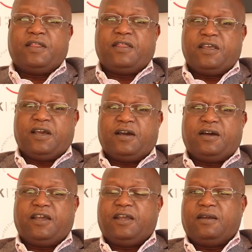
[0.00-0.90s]

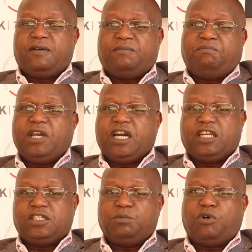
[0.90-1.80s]
The
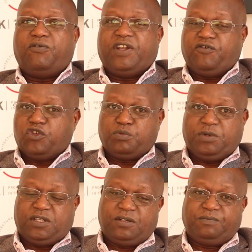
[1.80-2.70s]
mechanism of
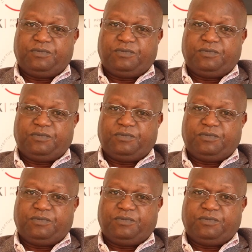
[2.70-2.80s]
enforcement.